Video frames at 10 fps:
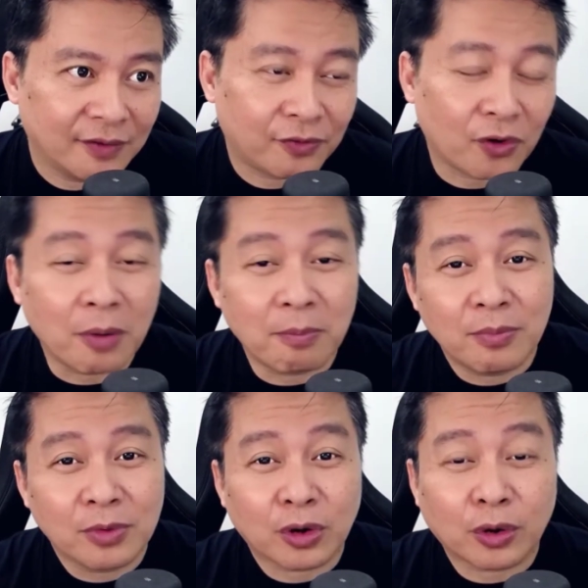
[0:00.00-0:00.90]
from
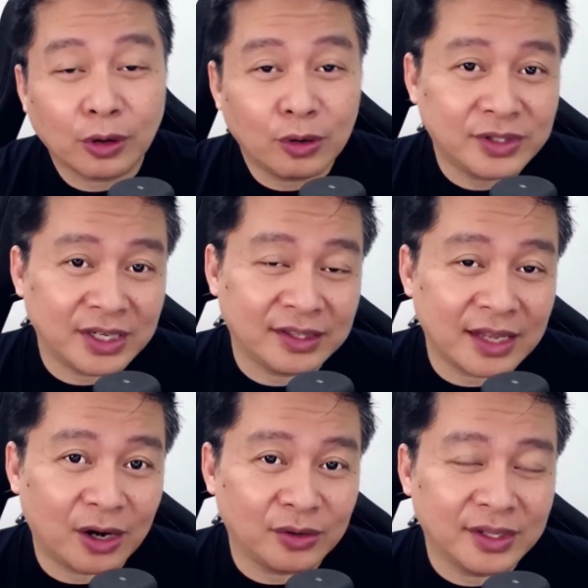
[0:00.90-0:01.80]
closing
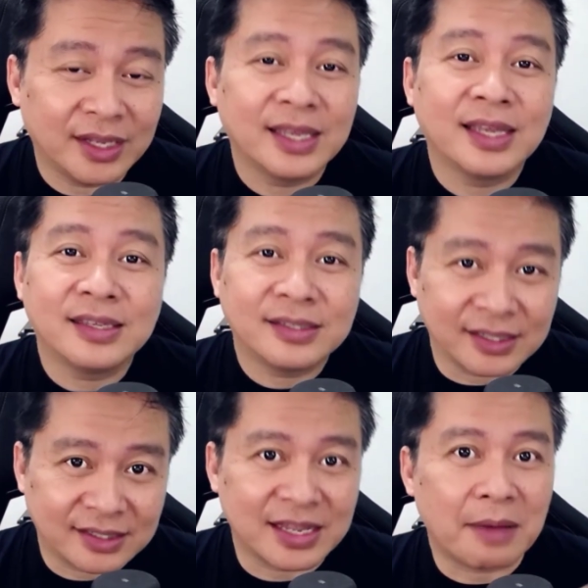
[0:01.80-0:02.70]
down
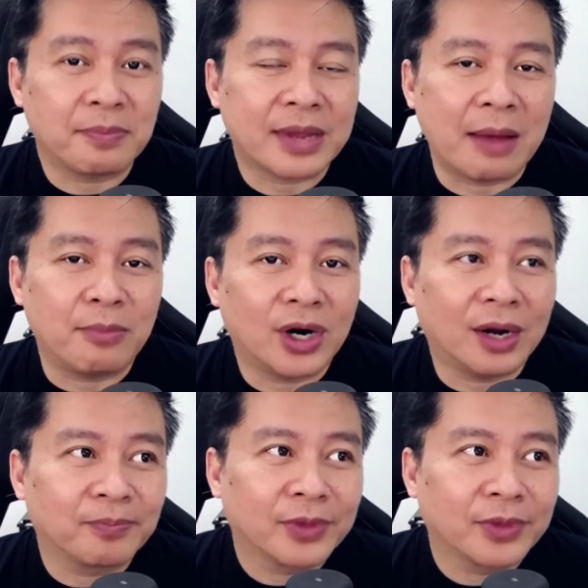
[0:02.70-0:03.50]
si snap camera?